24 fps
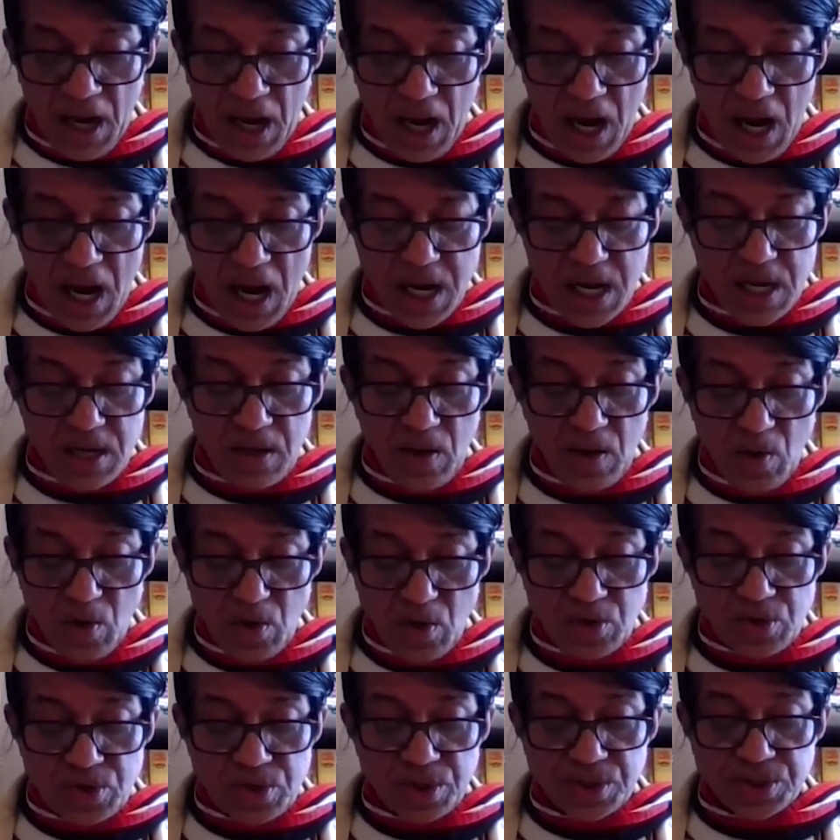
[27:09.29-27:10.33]
I
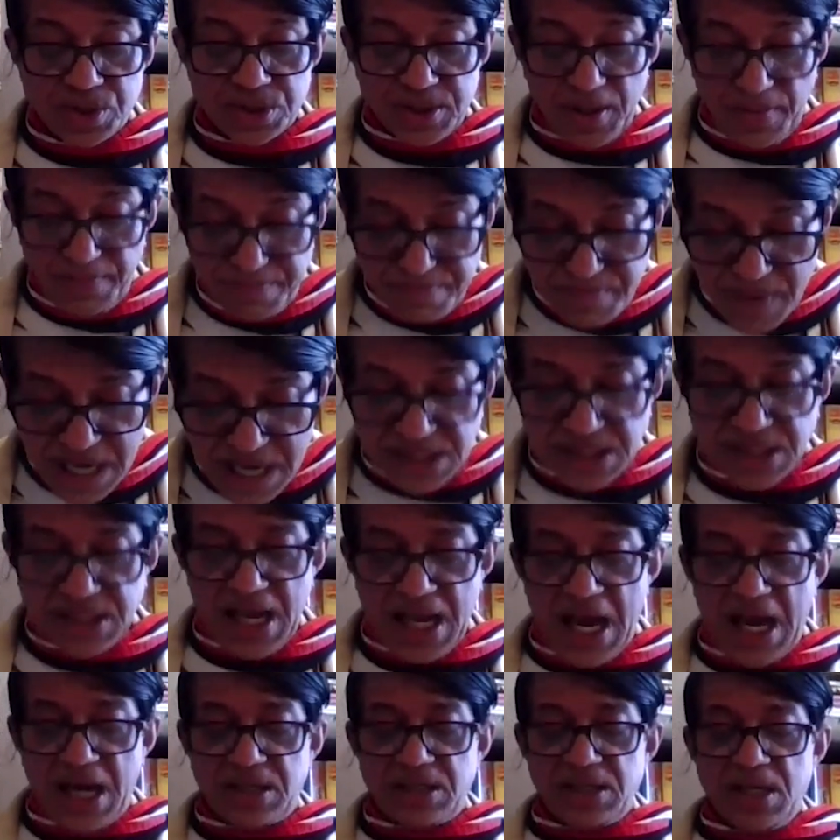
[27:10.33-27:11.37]
would submit
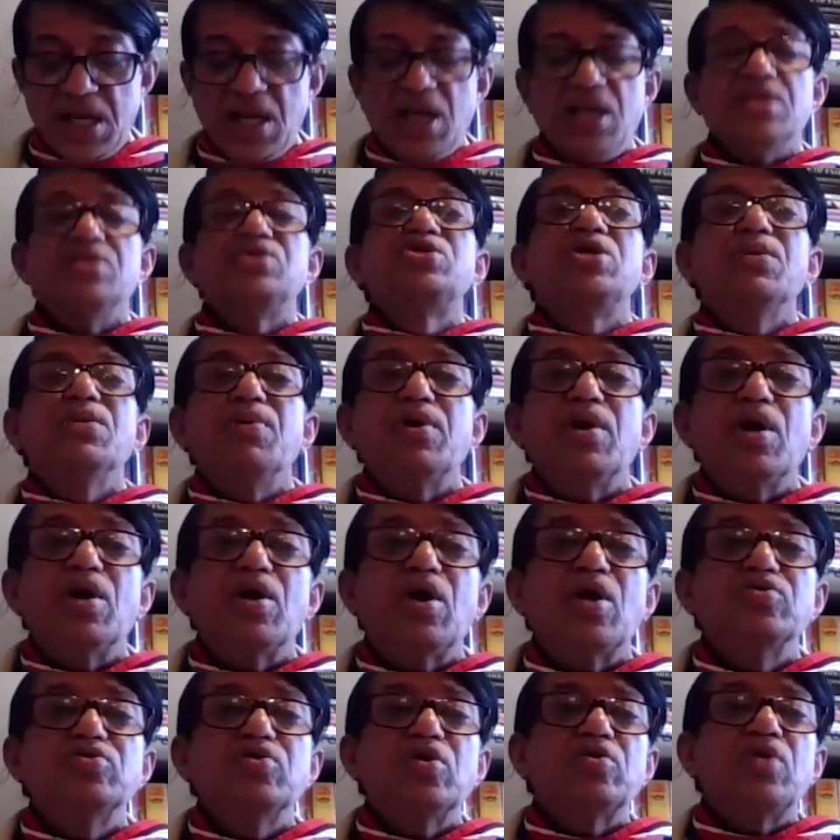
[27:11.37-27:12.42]
that
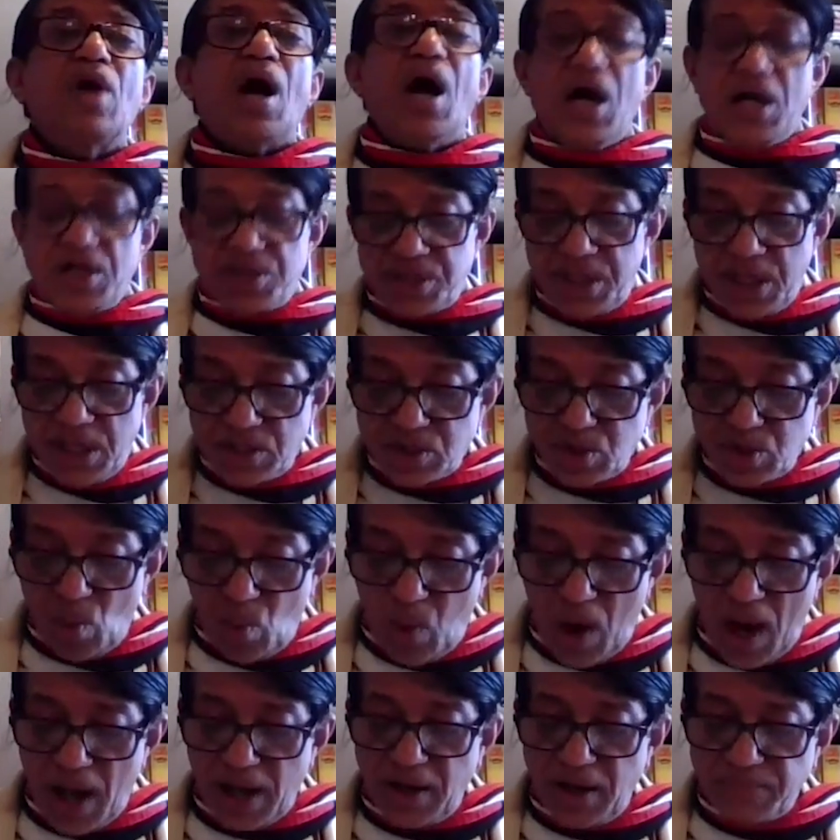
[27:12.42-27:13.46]
Jivanananda Dash is
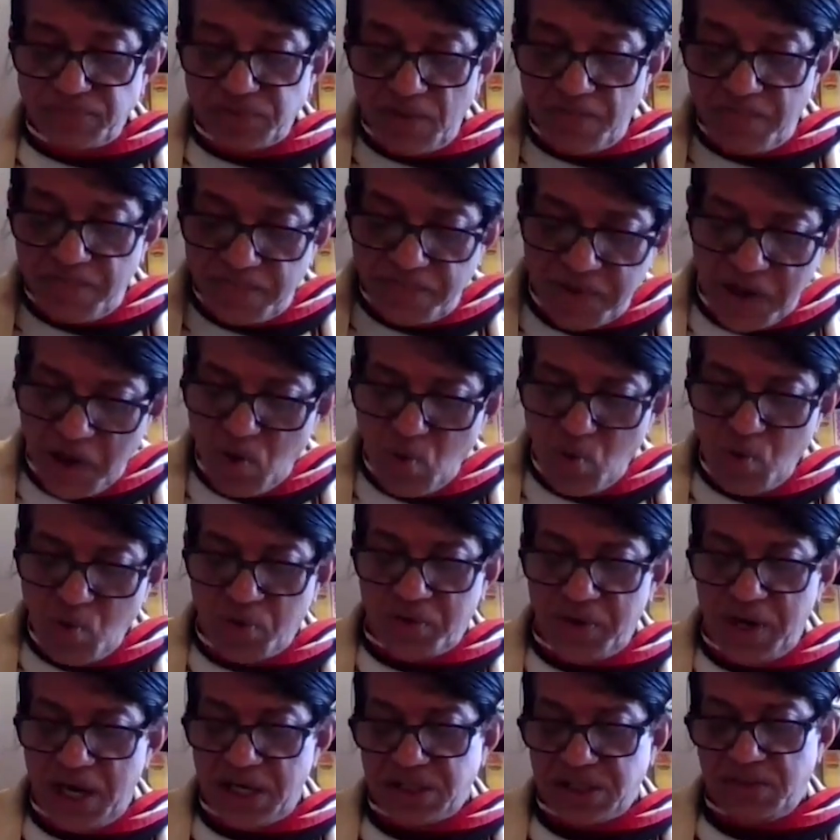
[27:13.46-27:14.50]
one of the
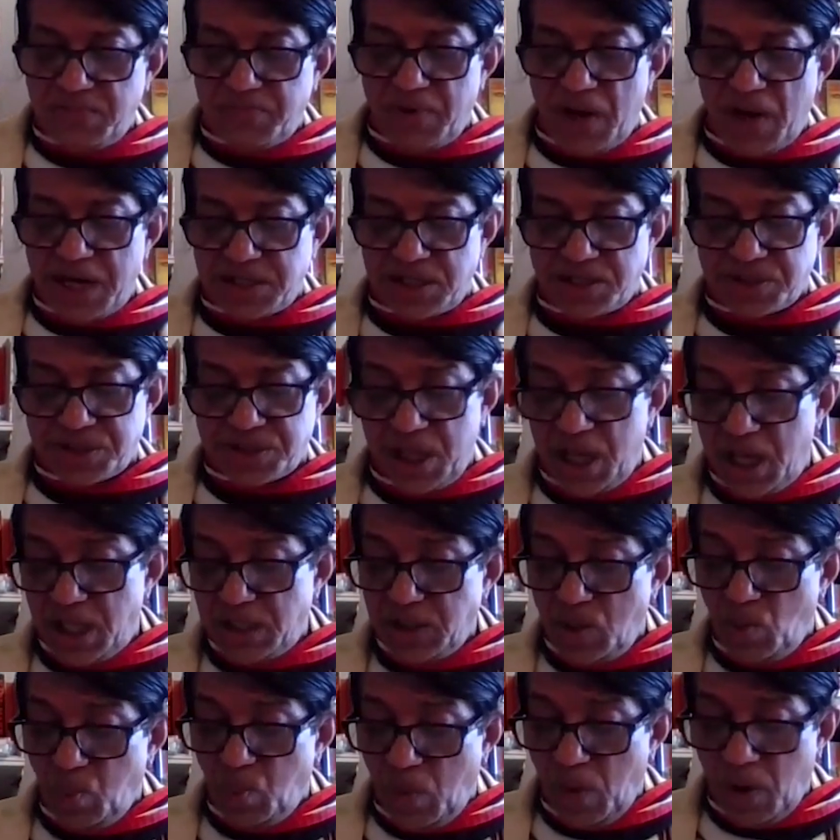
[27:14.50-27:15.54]
few creative writers
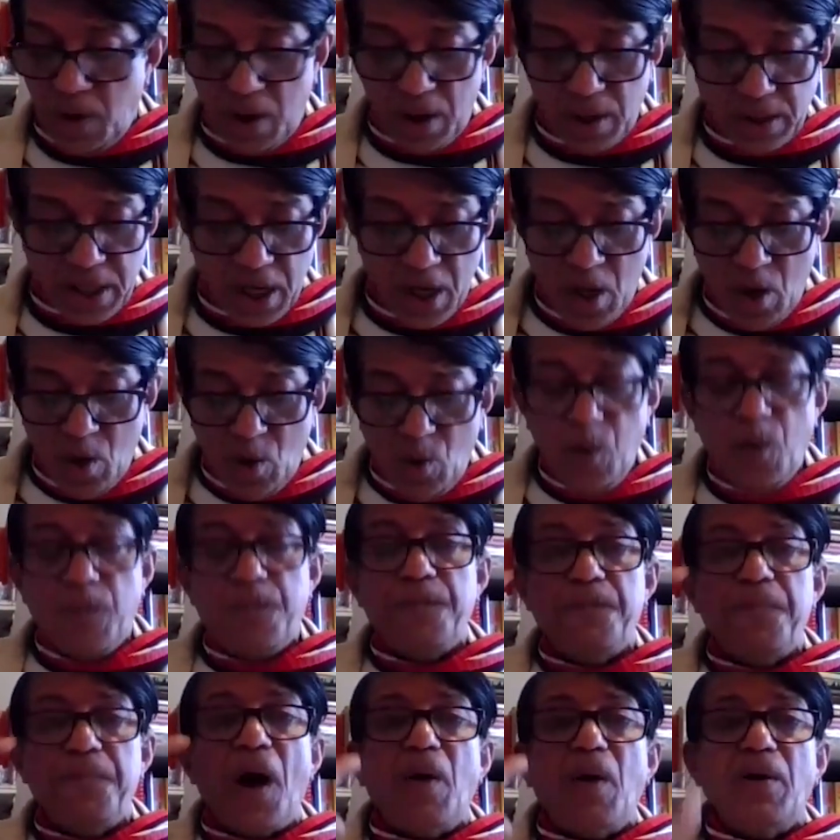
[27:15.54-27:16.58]
in the world
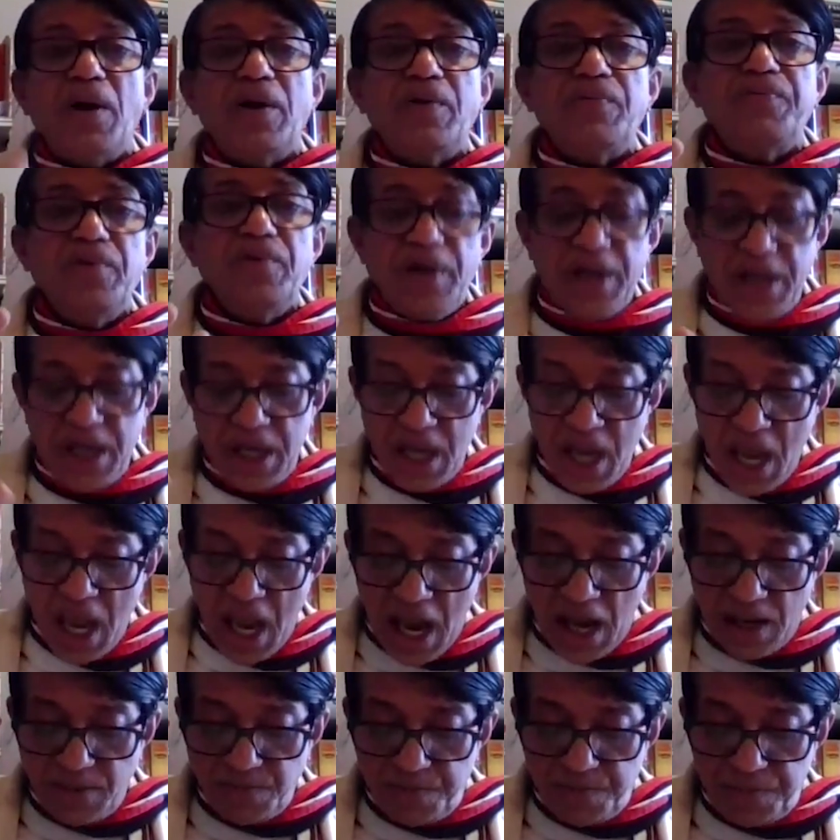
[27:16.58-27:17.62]
who powerfully
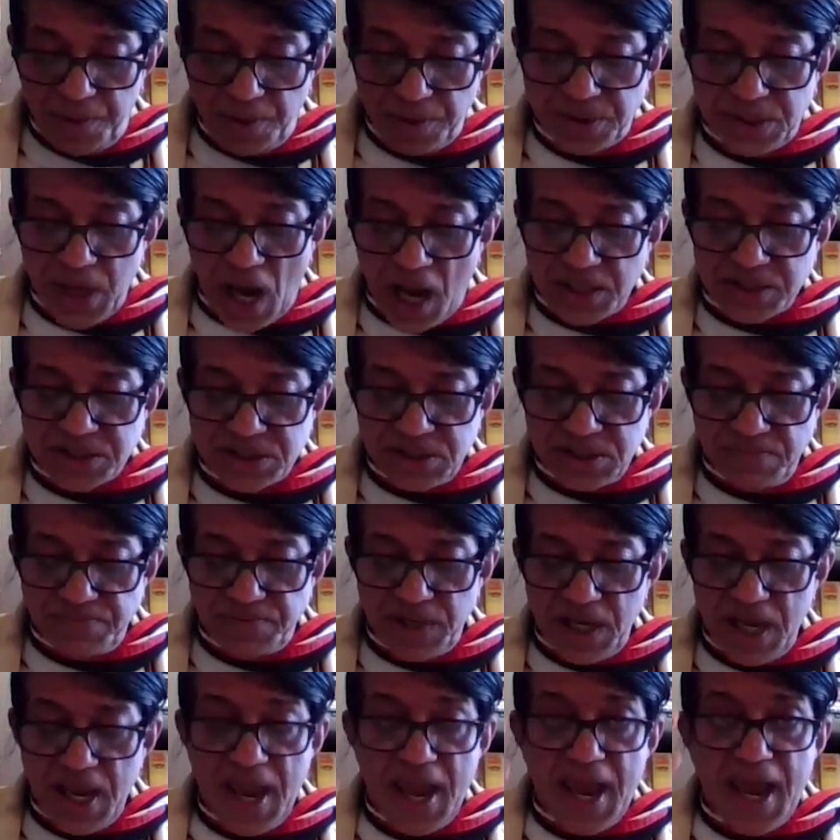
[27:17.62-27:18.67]
and
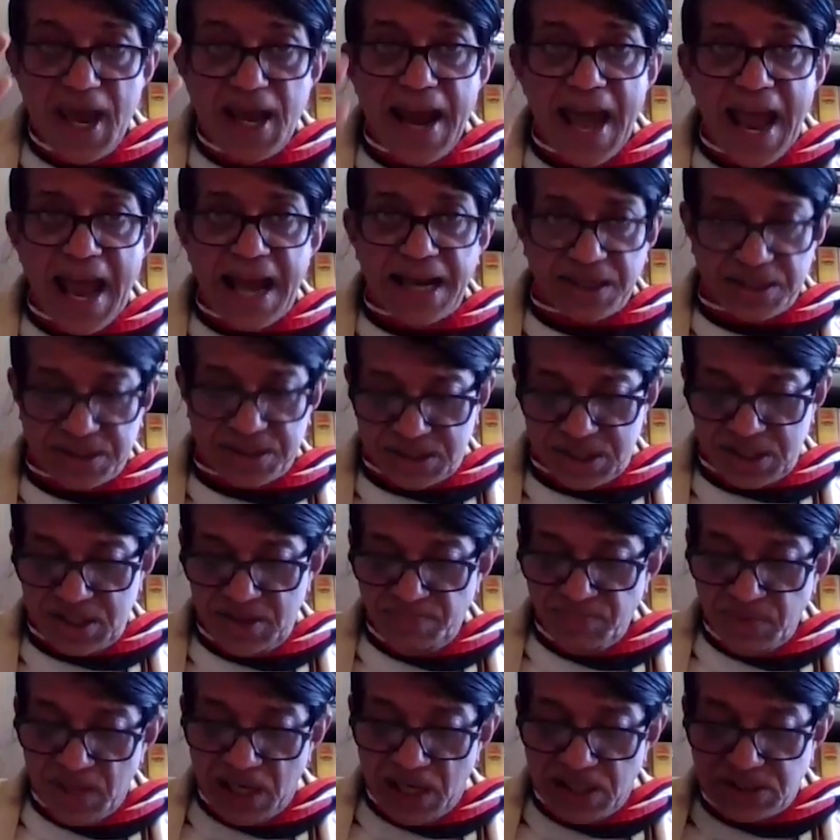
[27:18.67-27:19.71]
productively enact
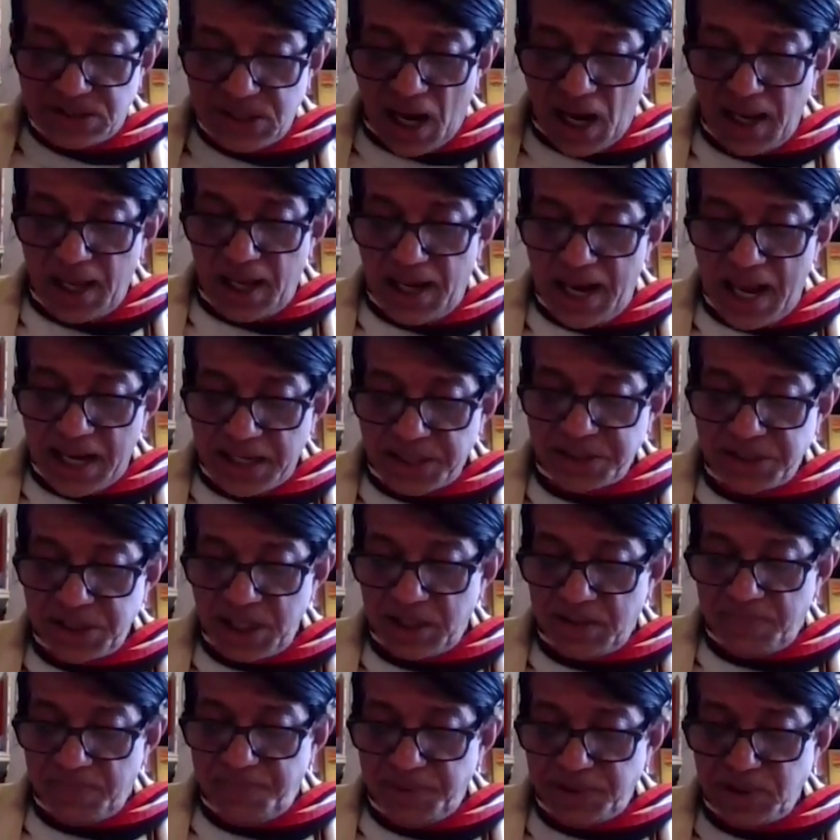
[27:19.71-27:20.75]
a
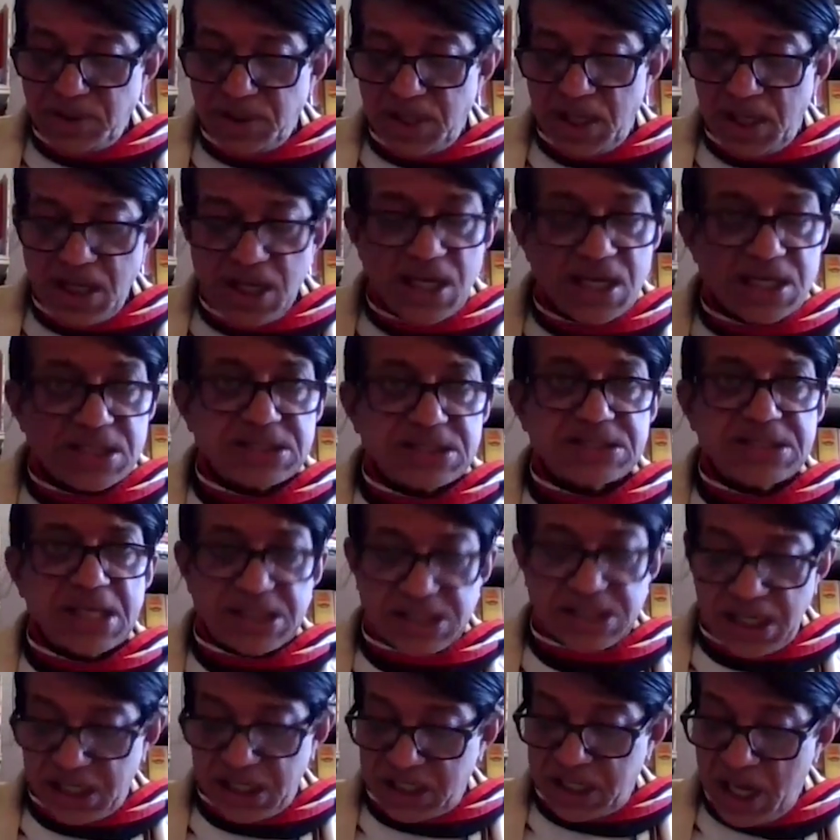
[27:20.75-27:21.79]
dialectic between the
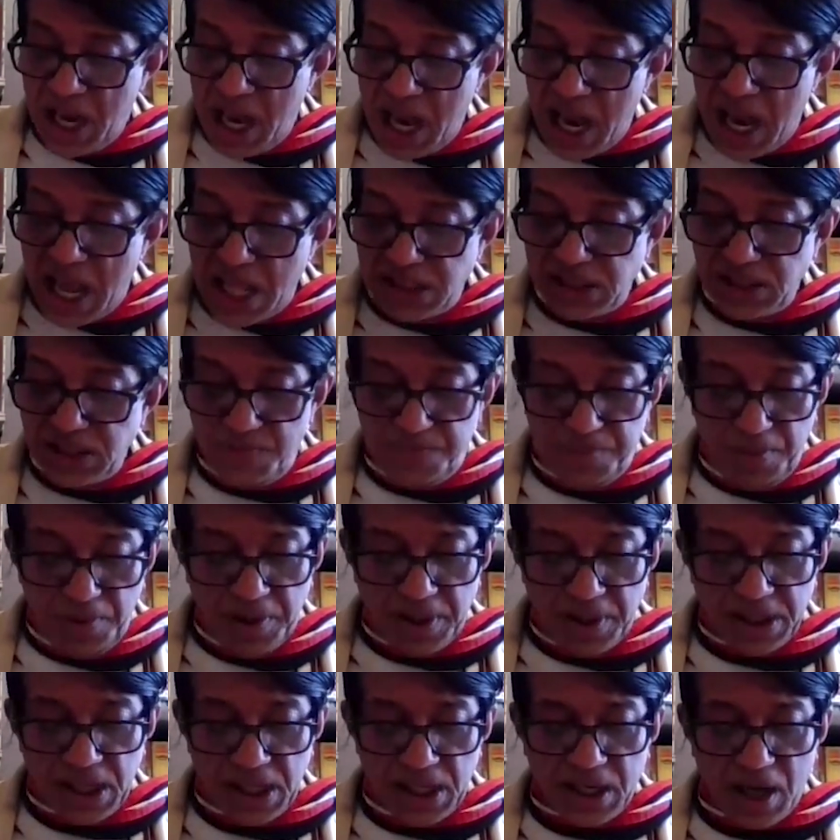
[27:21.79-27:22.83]
aesthetic and the
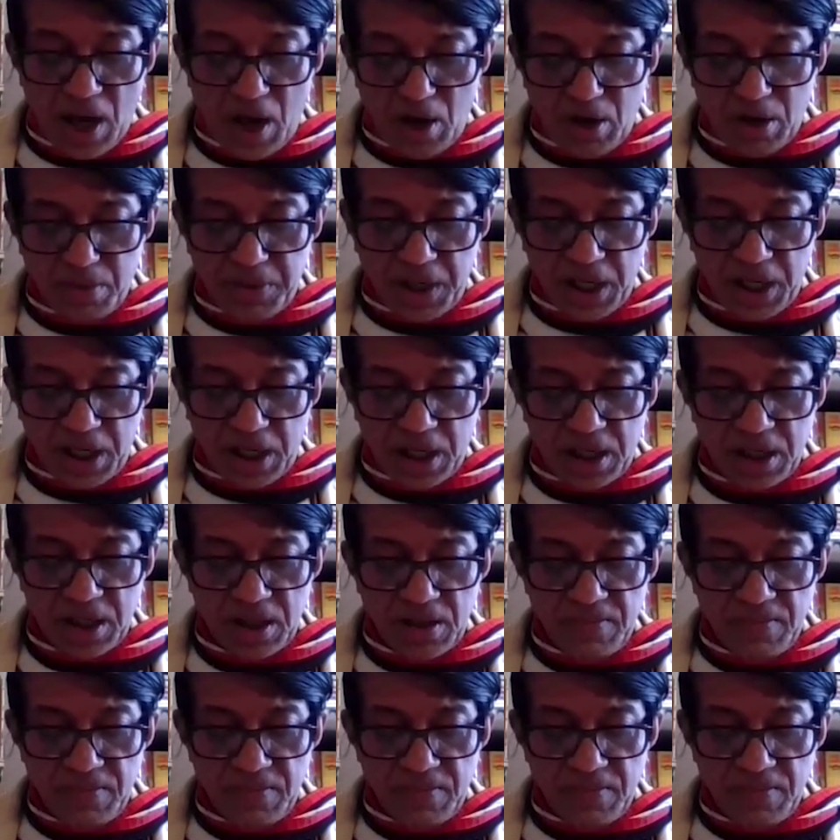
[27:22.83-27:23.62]
political economy,